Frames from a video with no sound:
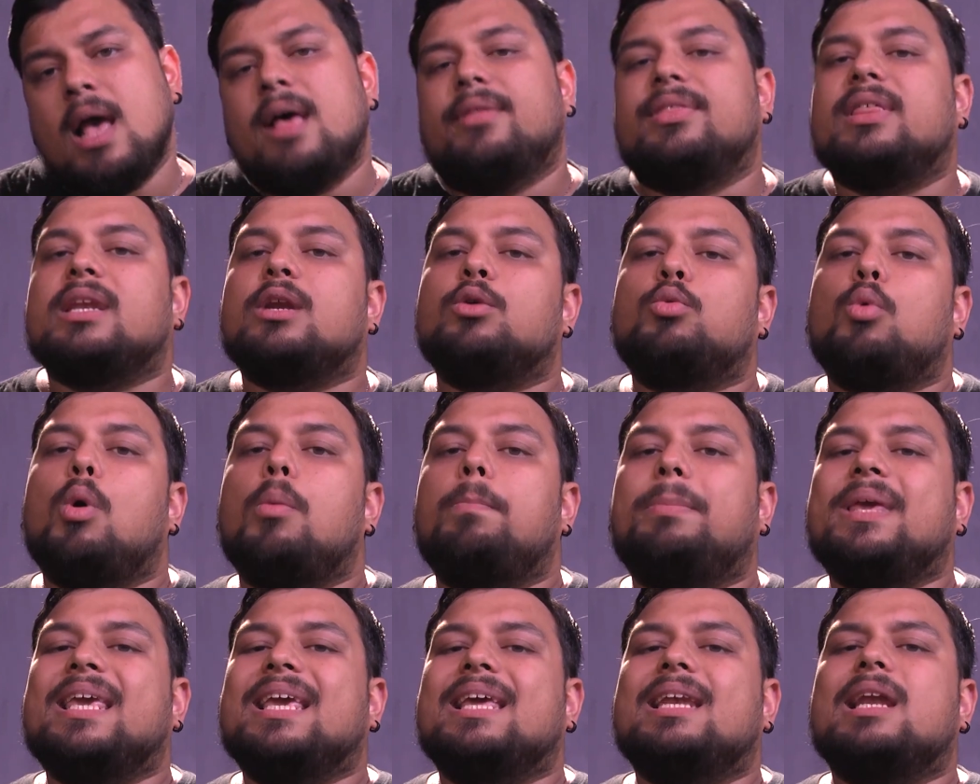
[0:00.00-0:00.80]
then it will
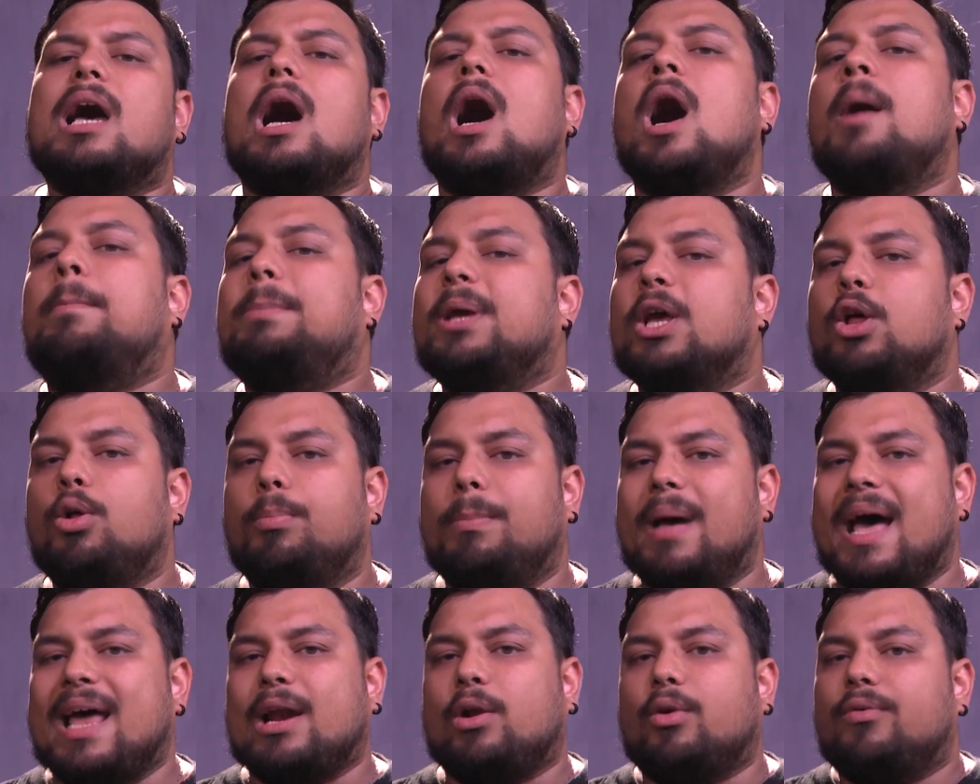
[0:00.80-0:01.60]
be an uphill
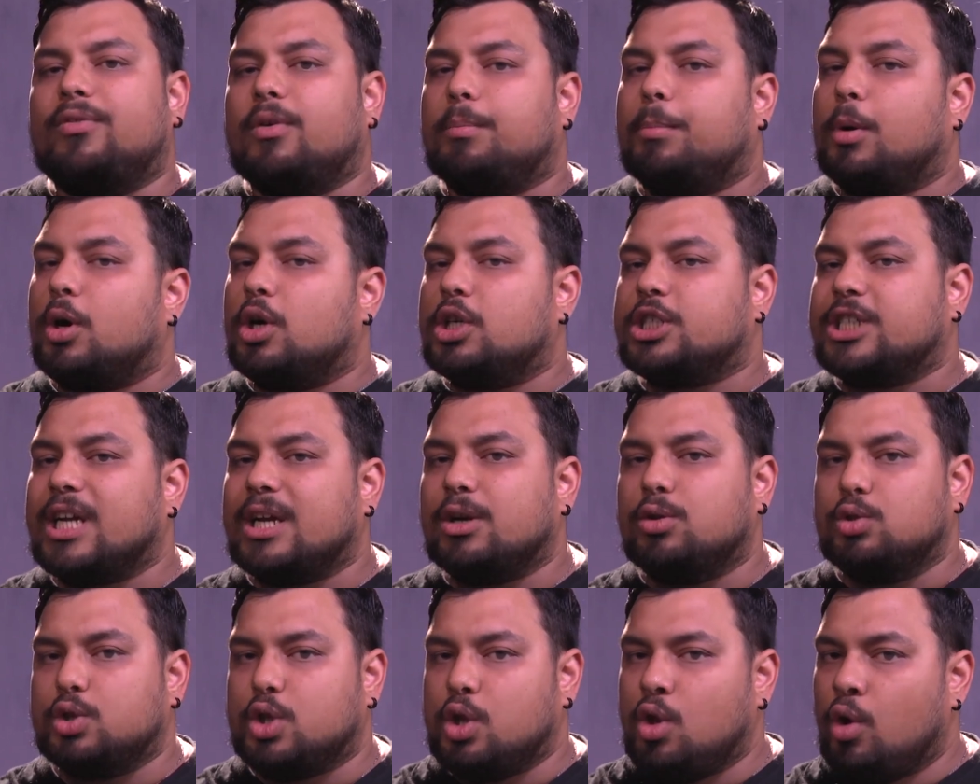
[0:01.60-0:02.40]
battle for
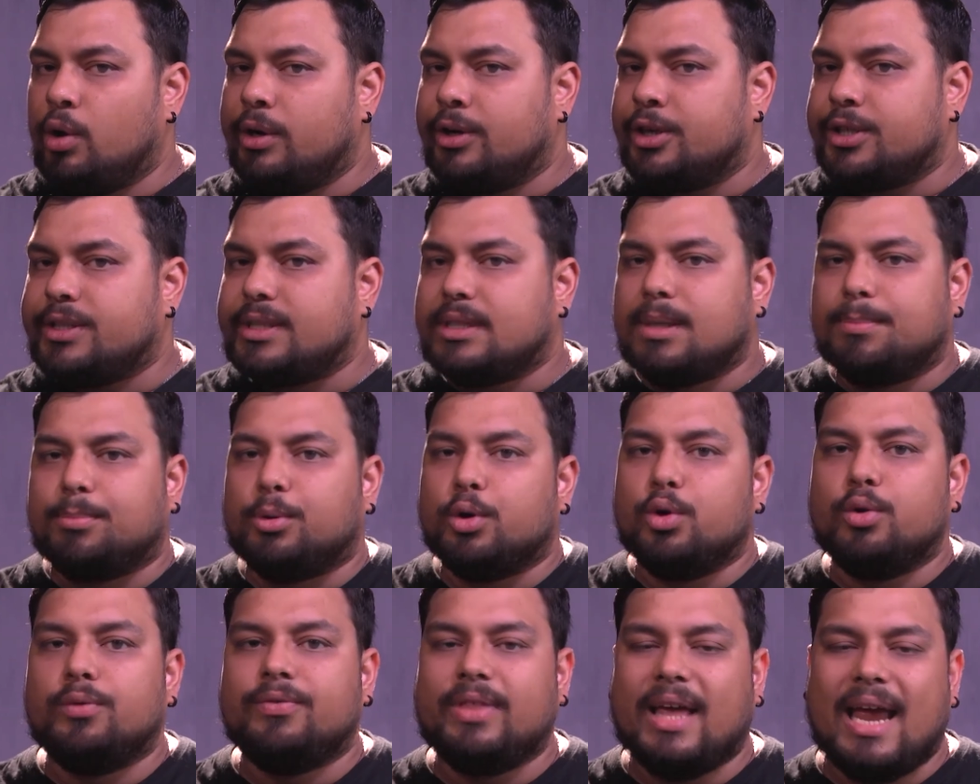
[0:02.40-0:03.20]
Poroshenko's lawyers to
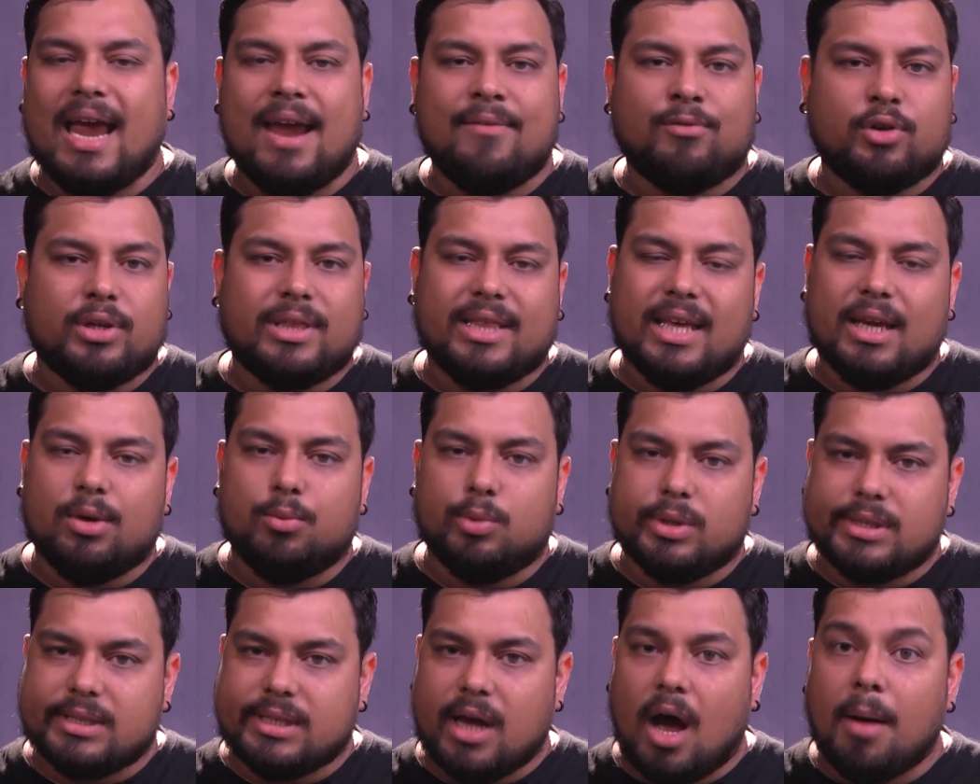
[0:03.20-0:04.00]
prove that everything
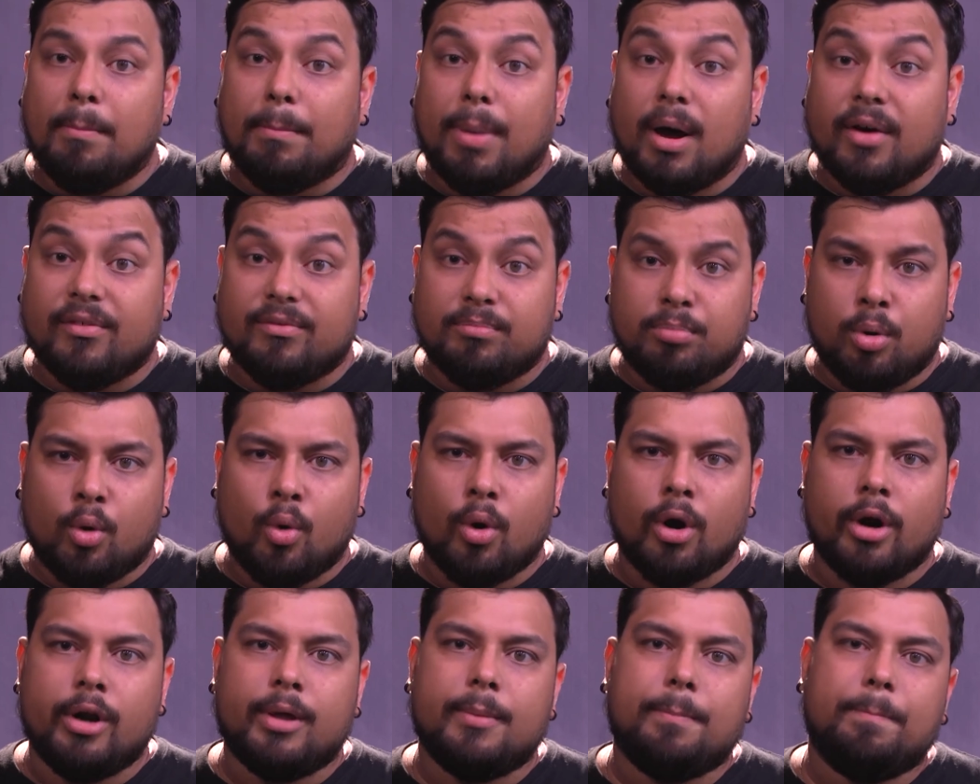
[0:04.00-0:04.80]
was above
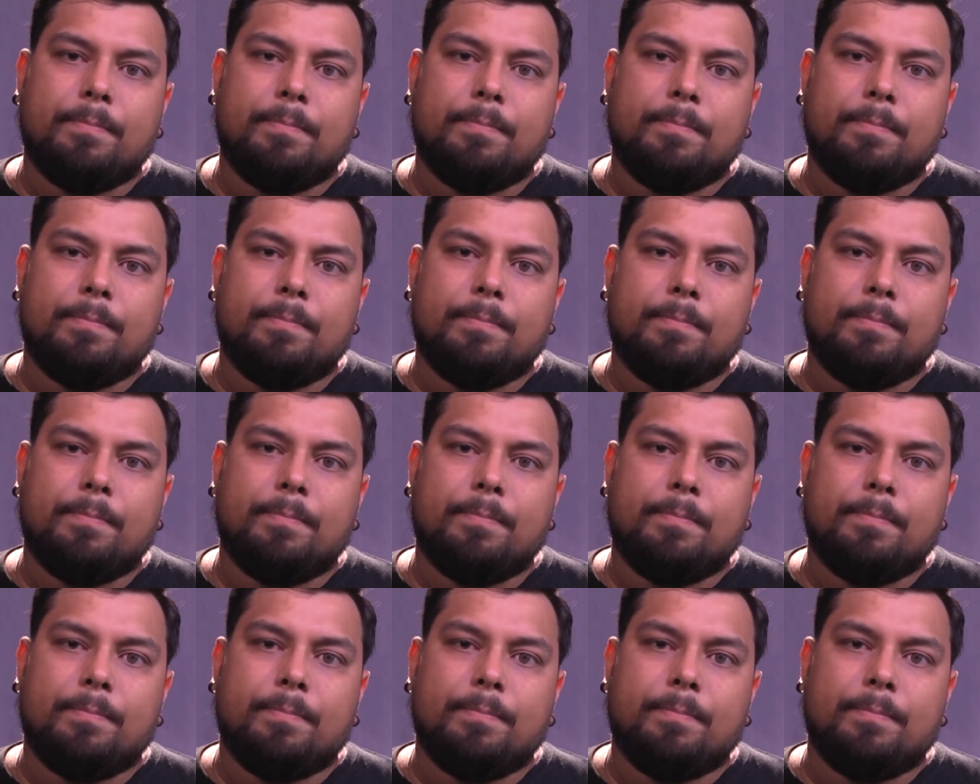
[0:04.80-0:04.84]
board.